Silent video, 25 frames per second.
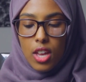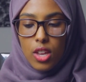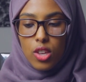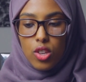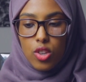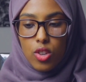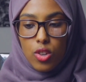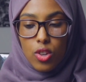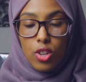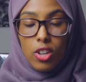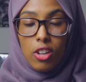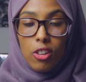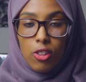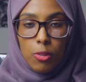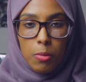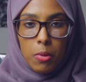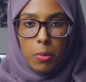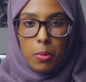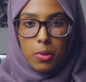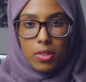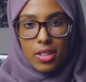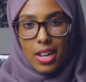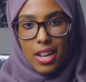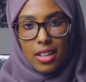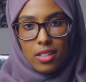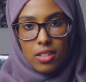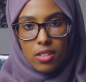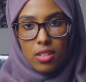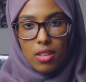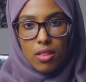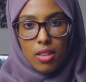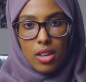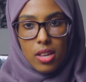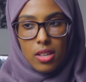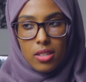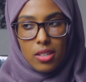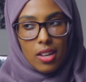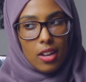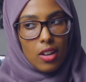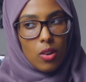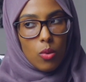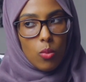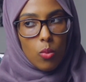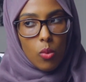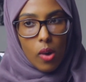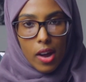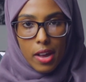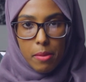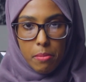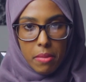You need to be able to answer things like
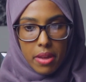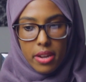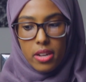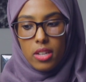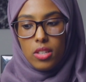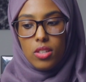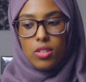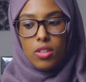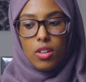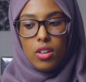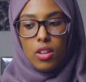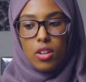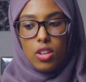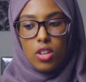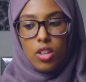why medicine.